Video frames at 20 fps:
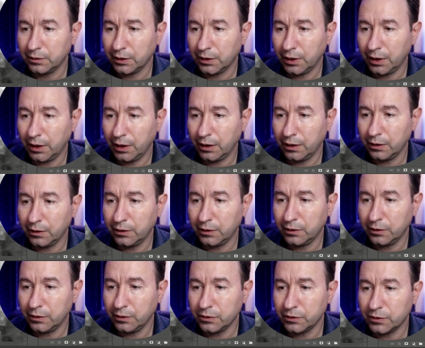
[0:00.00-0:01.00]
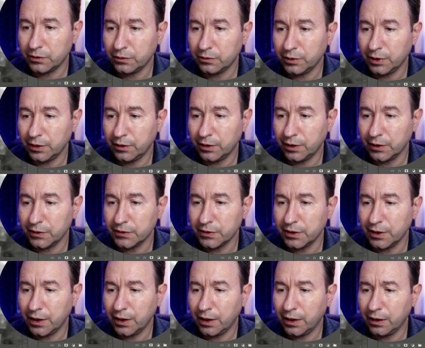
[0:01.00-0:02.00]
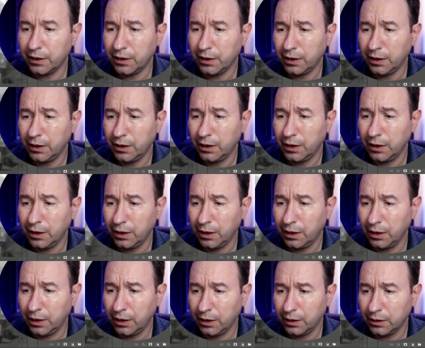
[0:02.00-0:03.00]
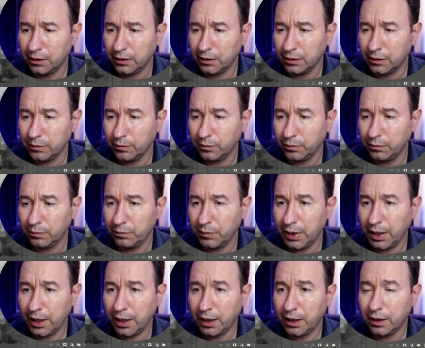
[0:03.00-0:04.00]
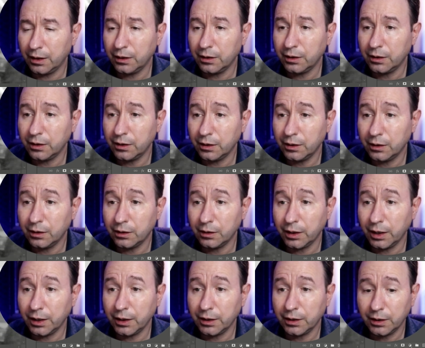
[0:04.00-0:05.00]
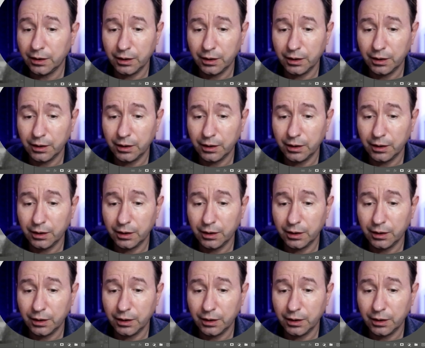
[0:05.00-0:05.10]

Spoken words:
Okay, those 3 things there. Man, all right.